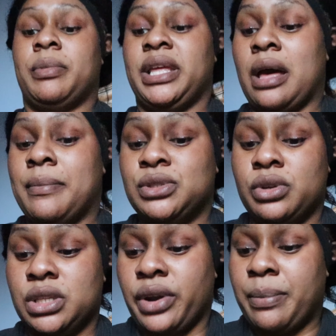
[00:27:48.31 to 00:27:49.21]
but yeah, I'm gonna do
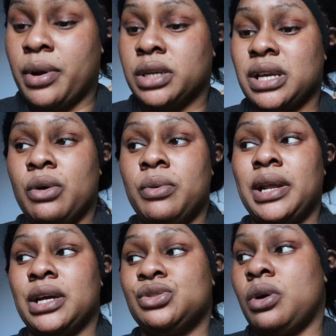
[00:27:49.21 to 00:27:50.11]
it in three parts. I don't want
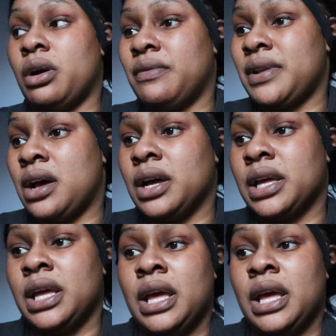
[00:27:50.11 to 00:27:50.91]
like a two hour vlog.